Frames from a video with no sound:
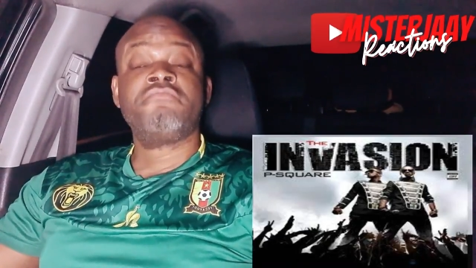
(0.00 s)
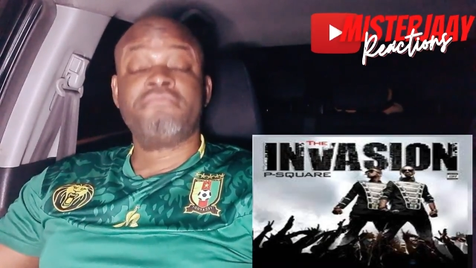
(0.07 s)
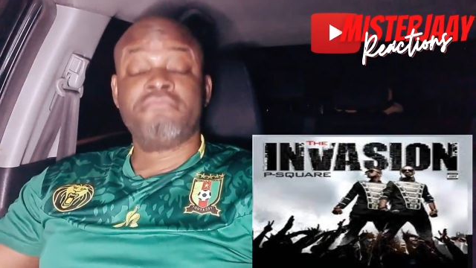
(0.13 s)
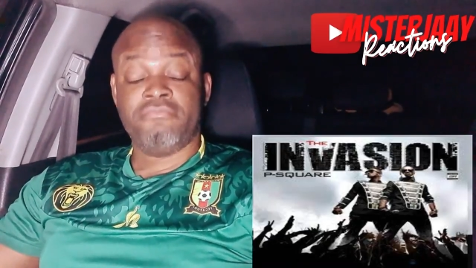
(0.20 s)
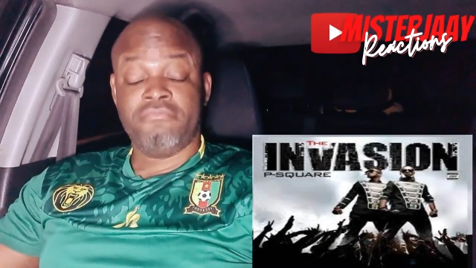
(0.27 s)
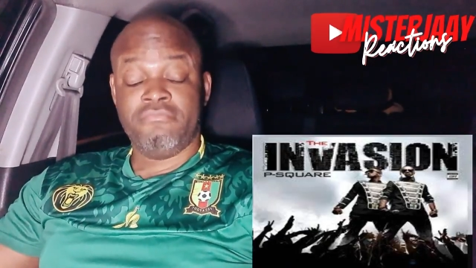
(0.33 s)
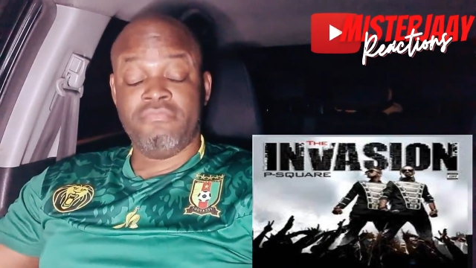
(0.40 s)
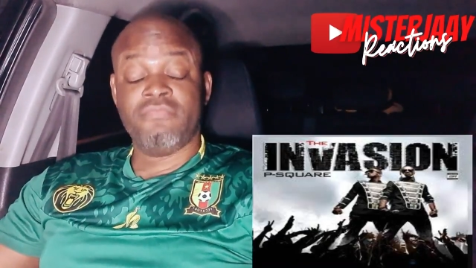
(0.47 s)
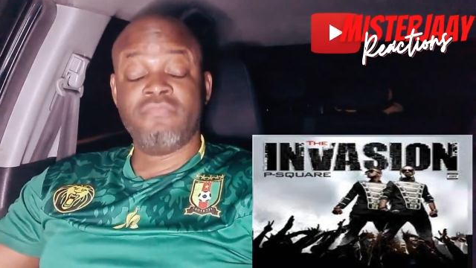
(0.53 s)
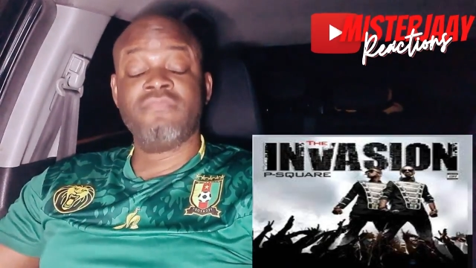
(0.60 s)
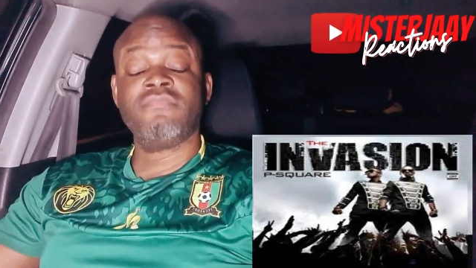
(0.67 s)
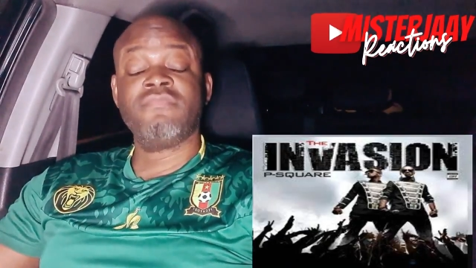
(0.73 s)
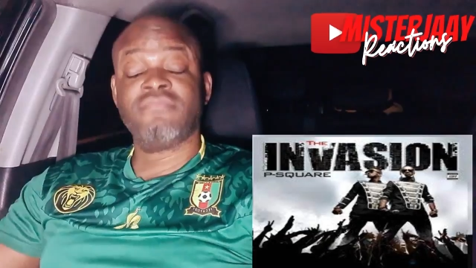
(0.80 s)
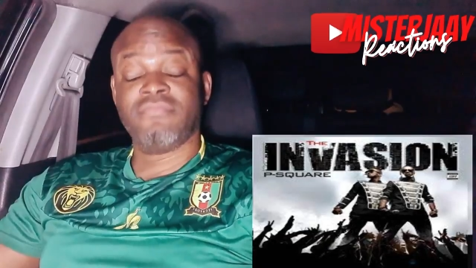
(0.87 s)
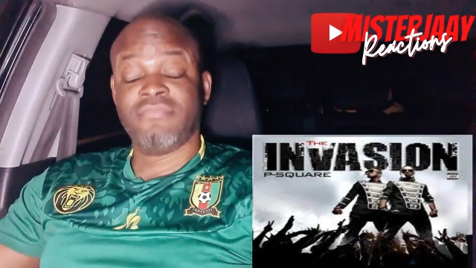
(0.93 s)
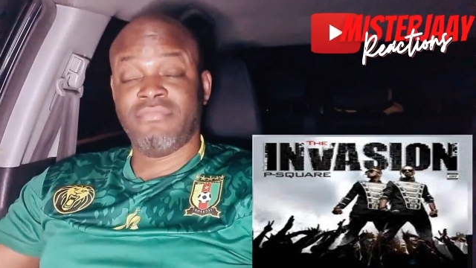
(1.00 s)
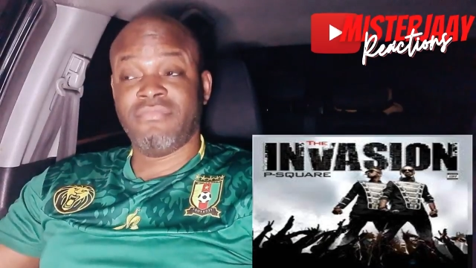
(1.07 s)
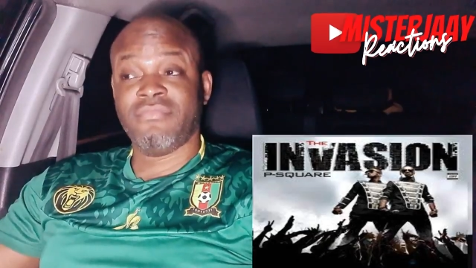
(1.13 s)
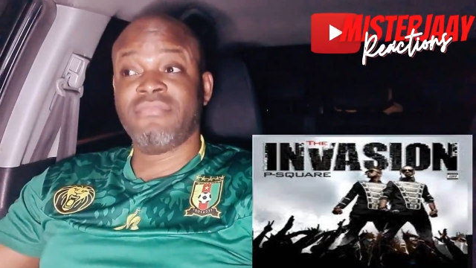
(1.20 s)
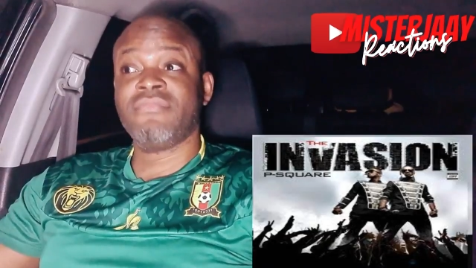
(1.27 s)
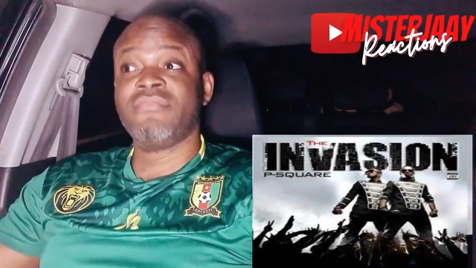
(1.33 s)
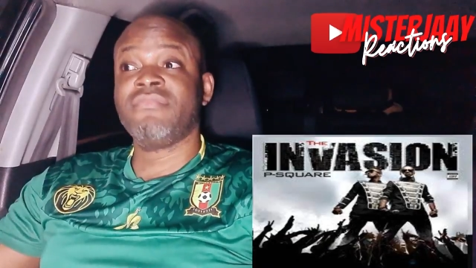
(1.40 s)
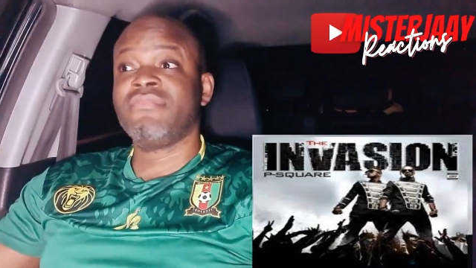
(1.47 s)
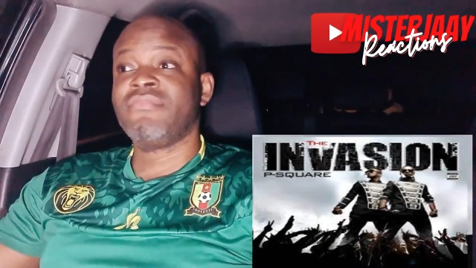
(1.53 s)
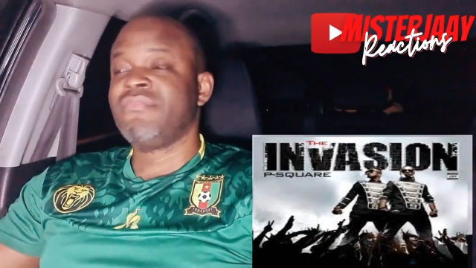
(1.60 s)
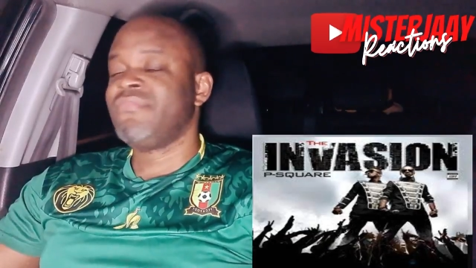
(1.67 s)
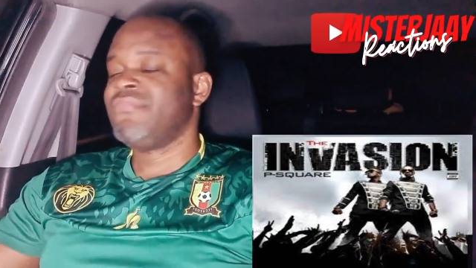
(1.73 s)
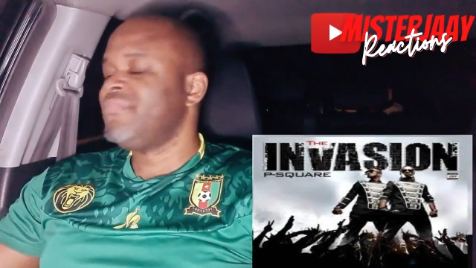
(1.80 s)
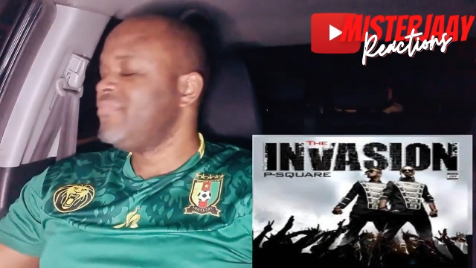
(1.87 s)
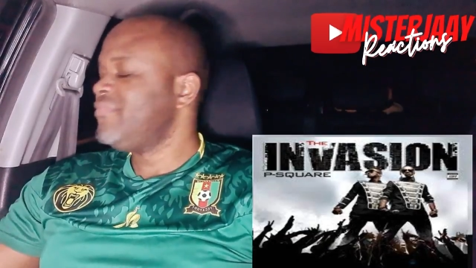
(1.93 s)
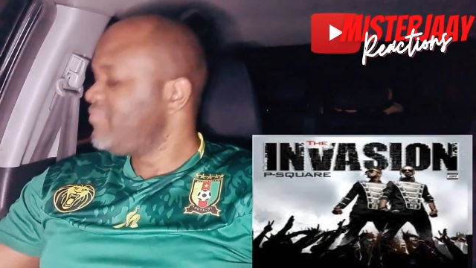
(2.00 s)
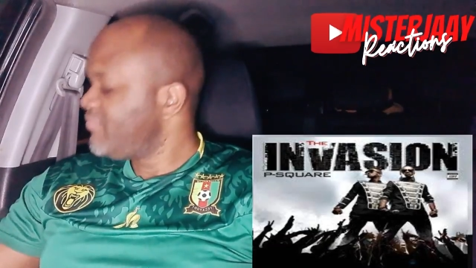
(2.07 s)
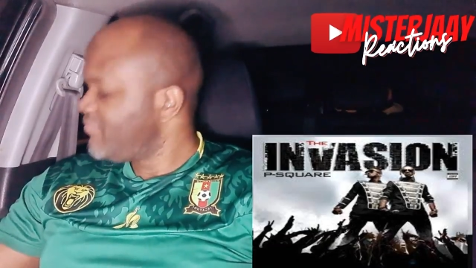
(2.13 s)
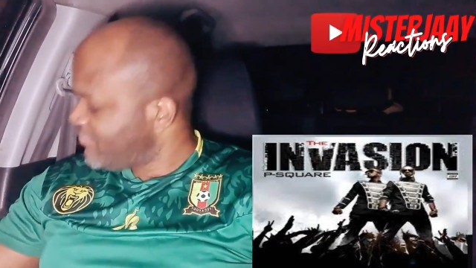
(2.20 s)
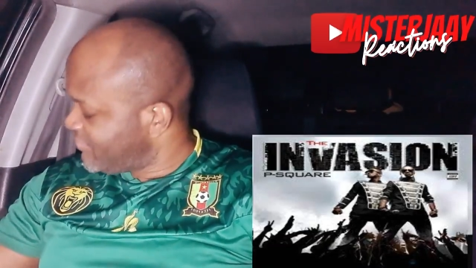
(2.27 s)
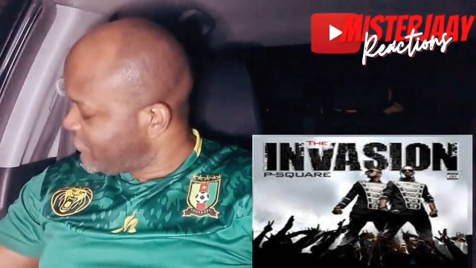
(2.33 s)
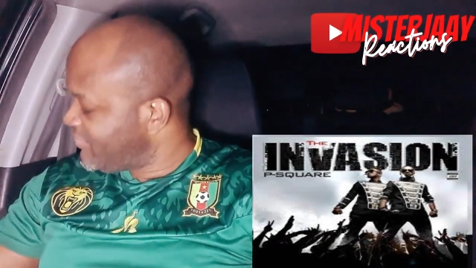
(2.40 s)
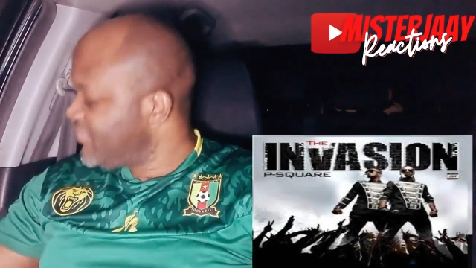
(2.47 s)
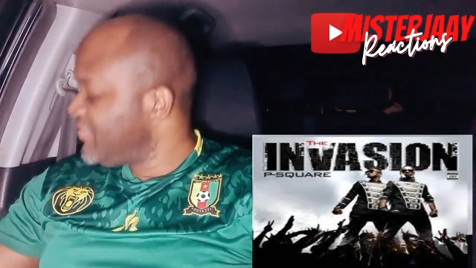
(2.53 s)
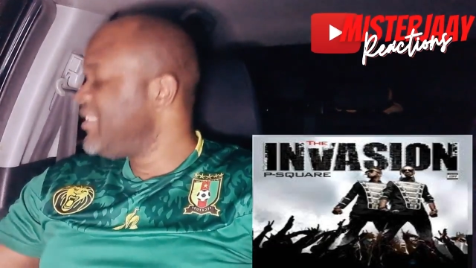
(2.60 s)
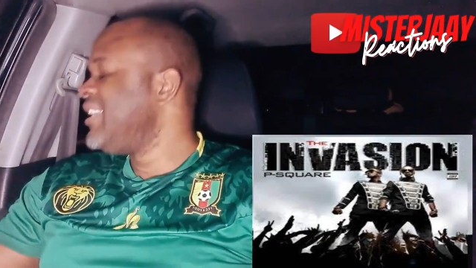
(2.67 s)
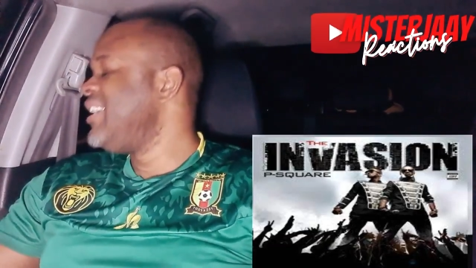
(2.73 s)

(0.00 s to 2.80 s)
All I really want is true love. Yeah.